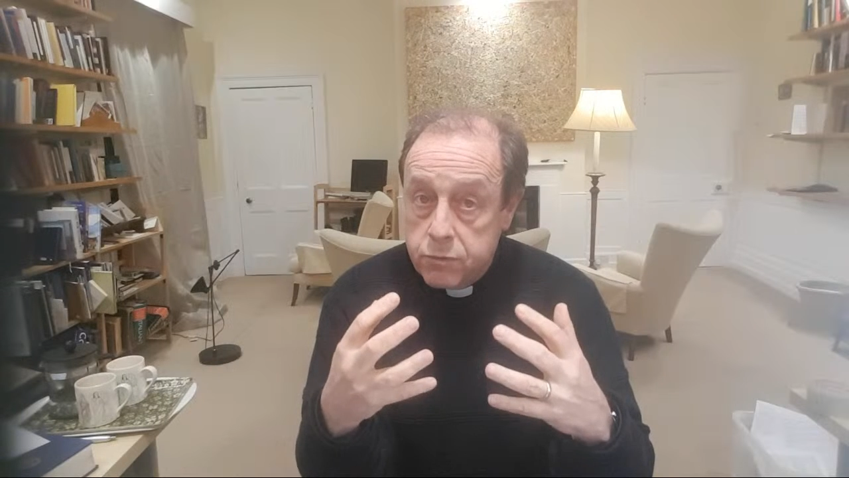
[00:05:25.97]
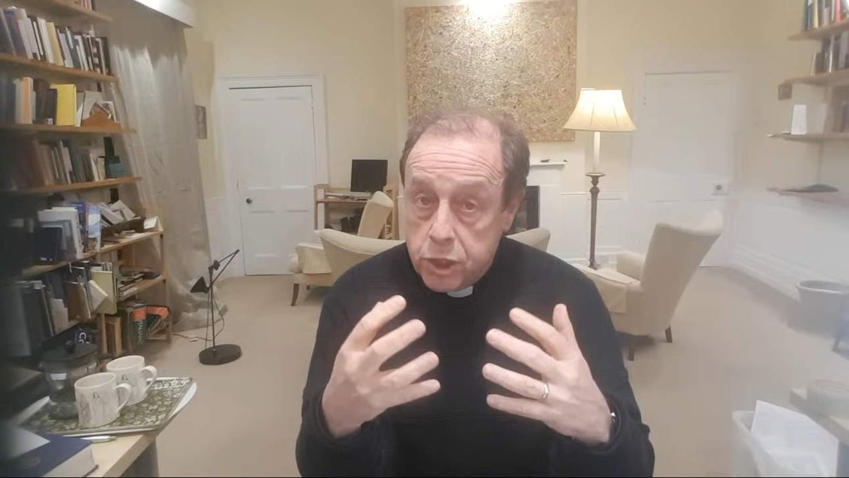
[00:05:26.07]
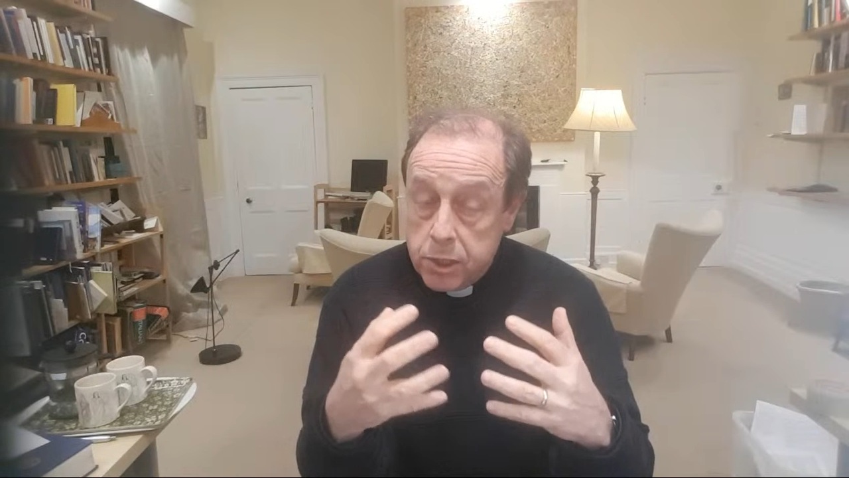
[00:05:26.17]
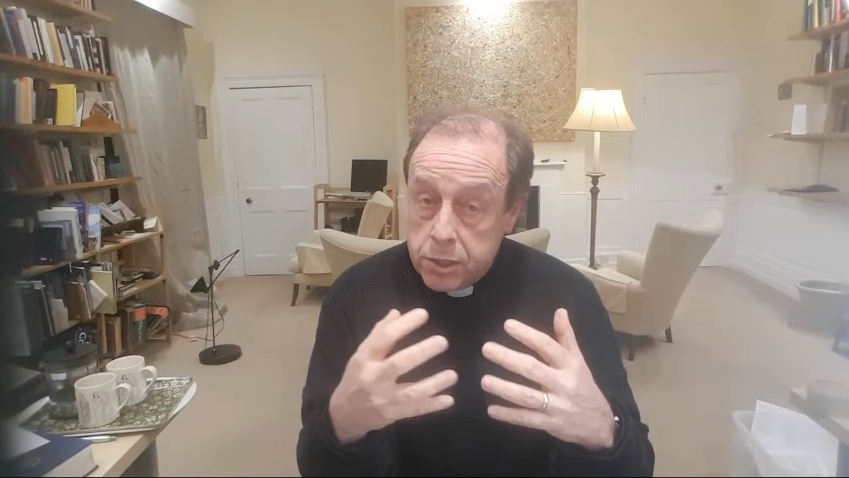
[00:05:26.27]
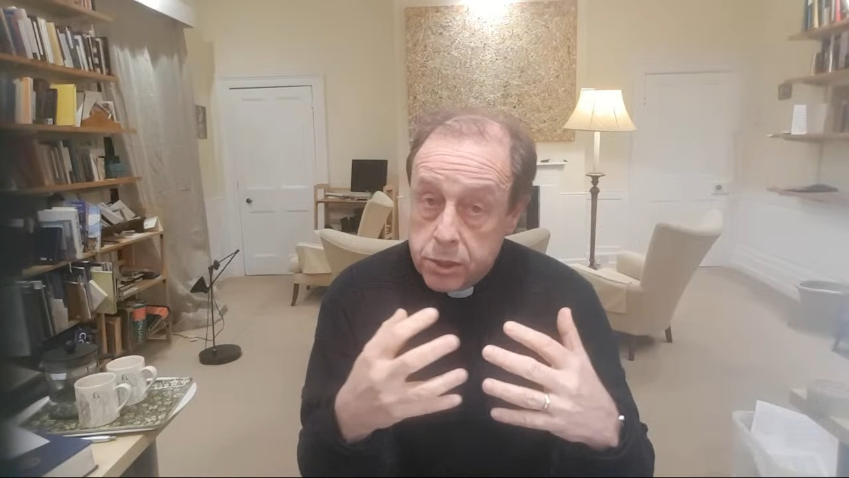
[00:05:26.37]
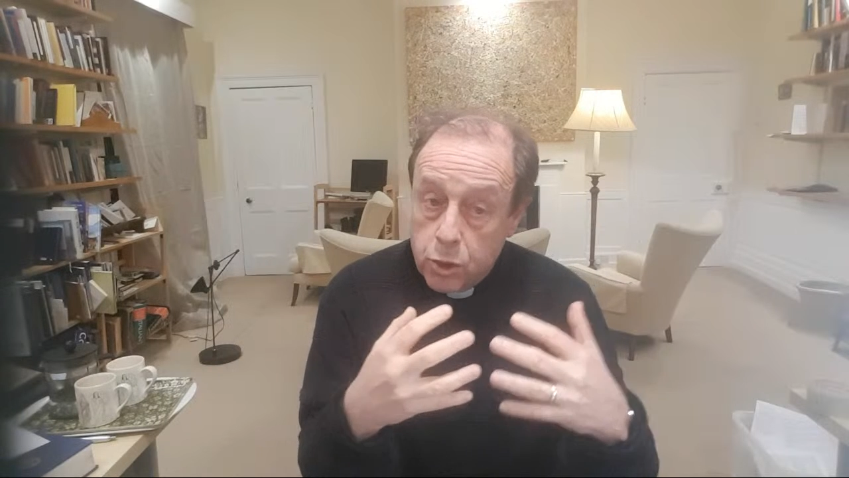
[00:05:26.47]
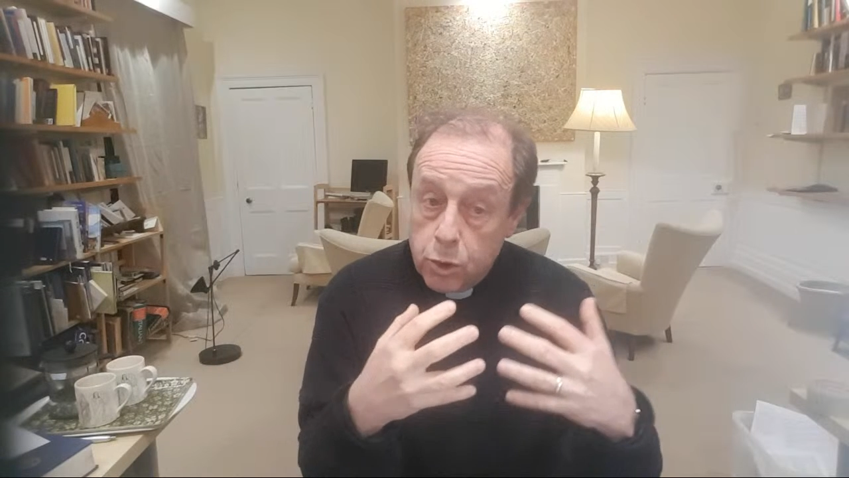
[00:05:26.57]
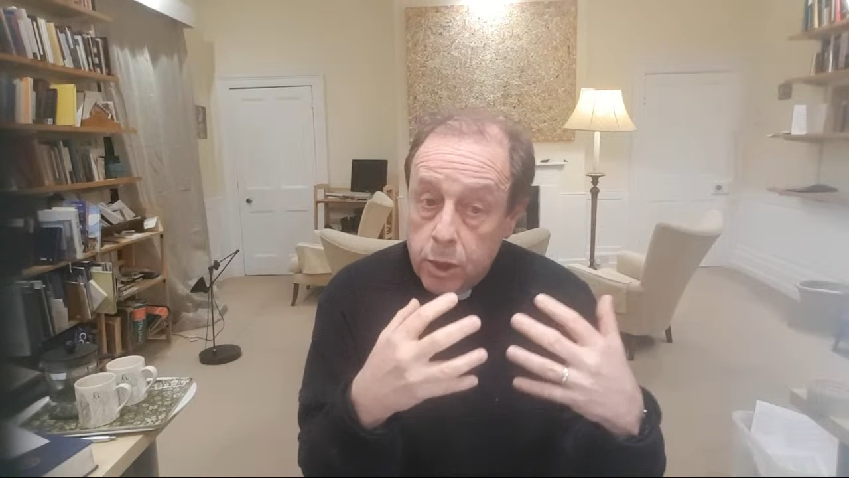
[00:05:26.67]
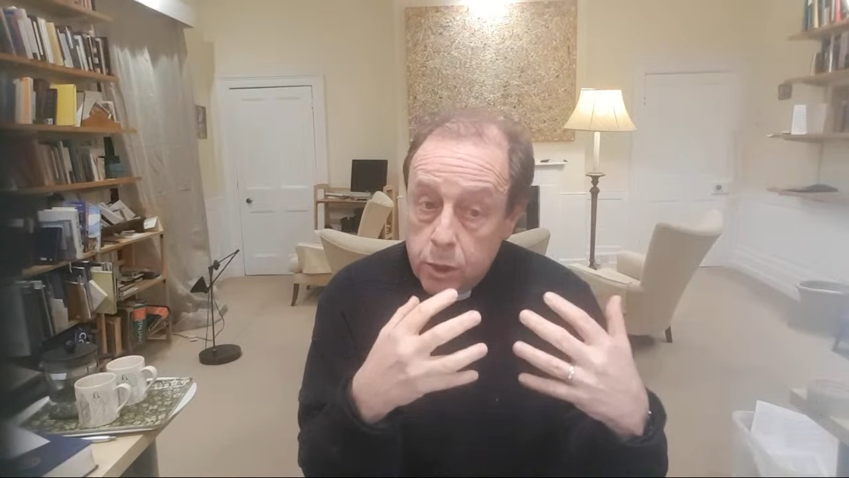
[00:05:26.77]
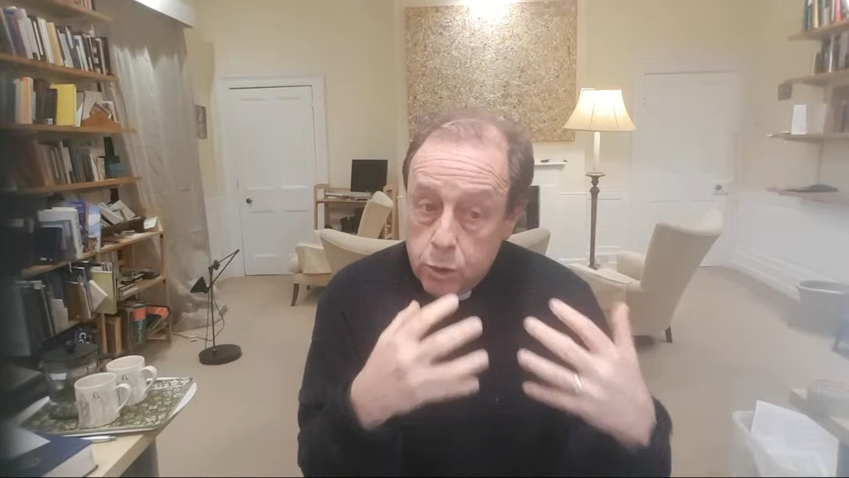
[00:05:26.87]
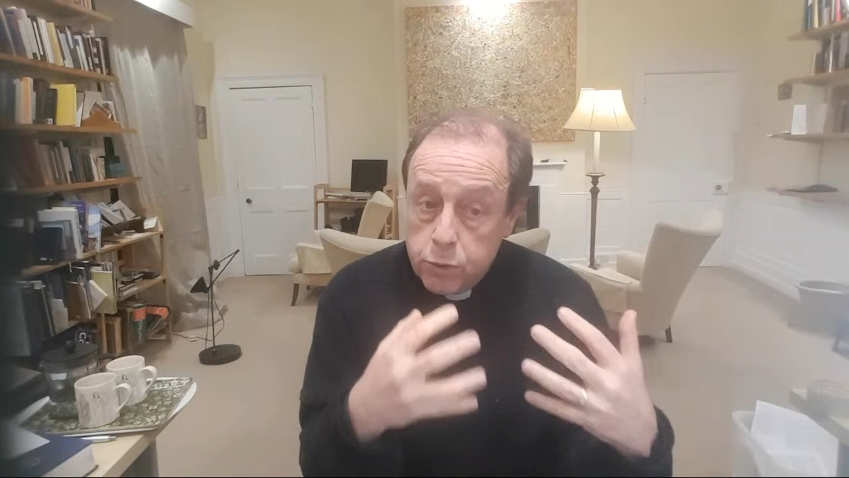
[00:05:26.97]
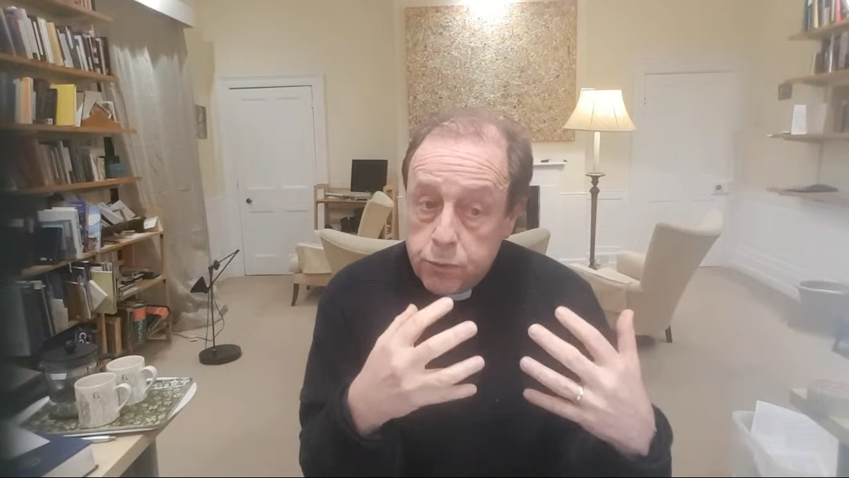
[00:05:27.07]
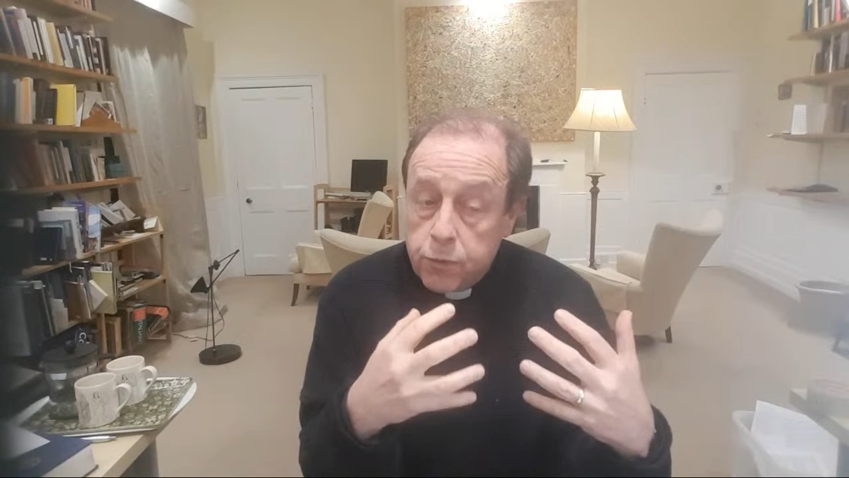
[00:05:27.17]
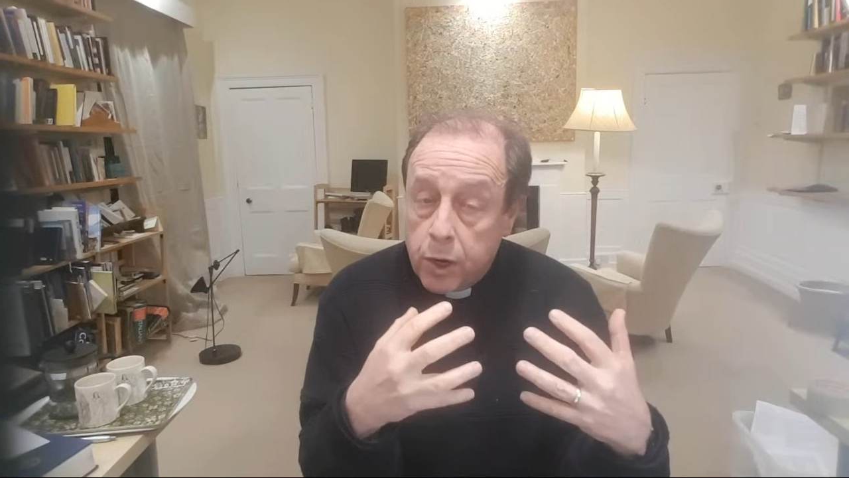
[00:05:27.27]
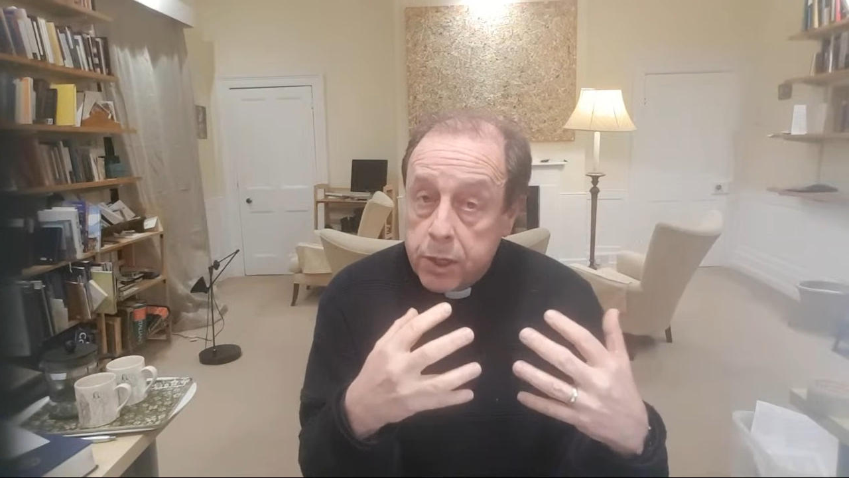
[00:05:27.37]
Jesus on Good
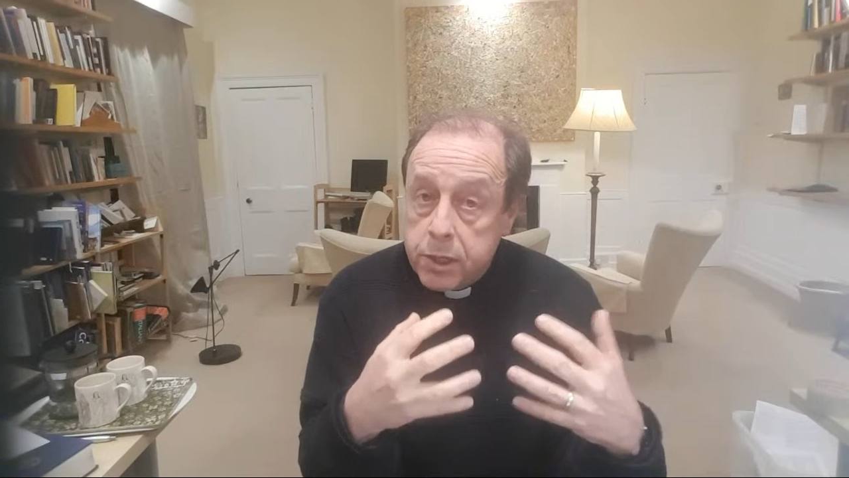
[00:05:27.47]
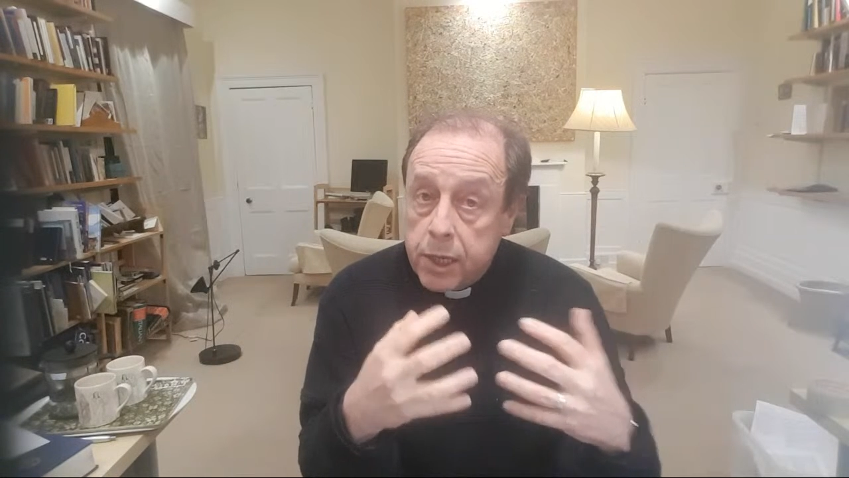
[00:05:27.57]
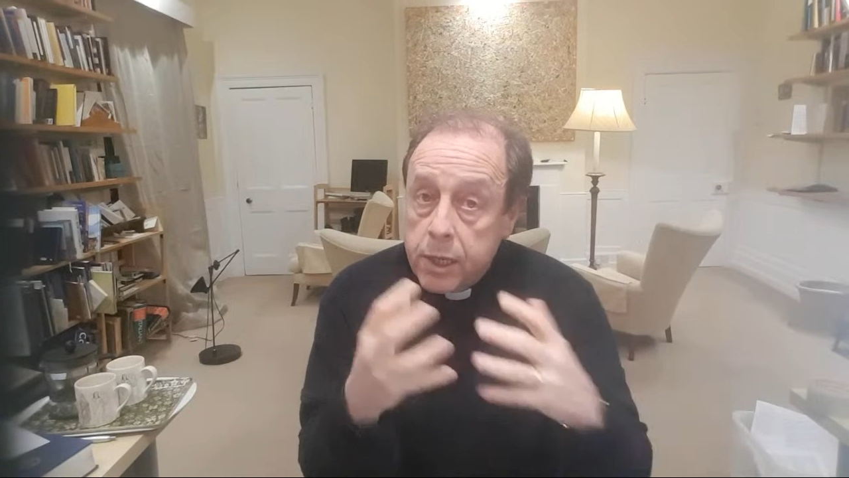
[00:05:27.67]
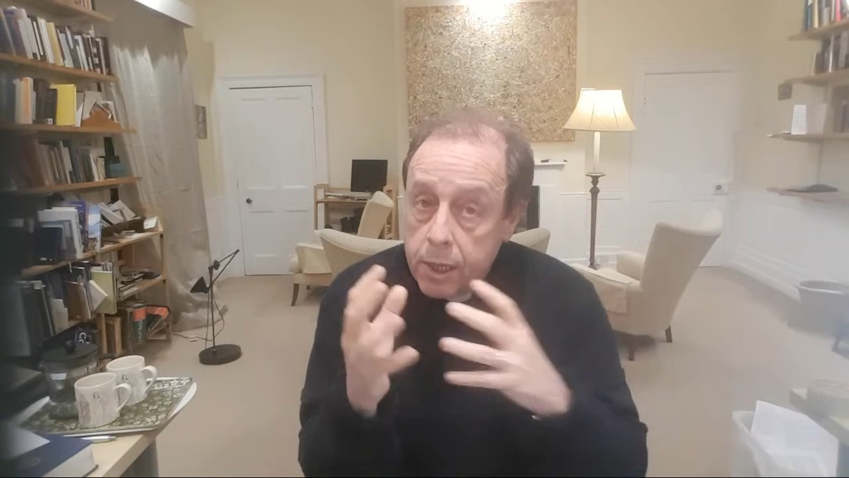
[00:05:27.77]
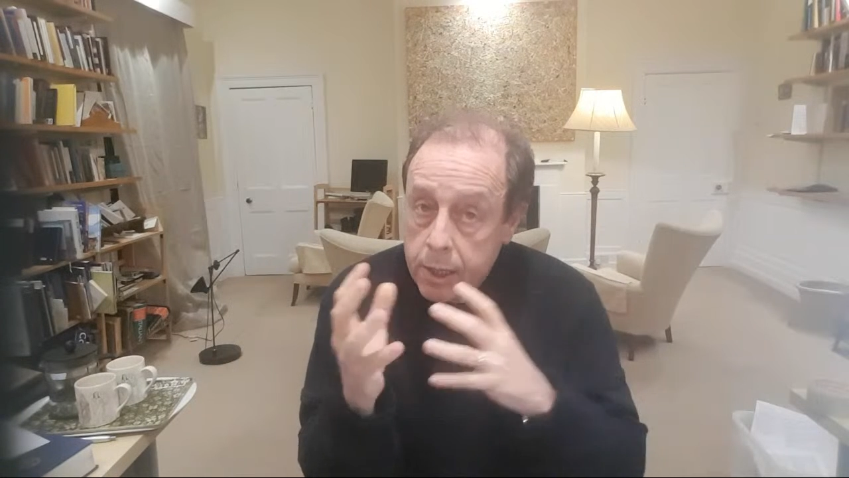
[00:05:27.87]
Friday,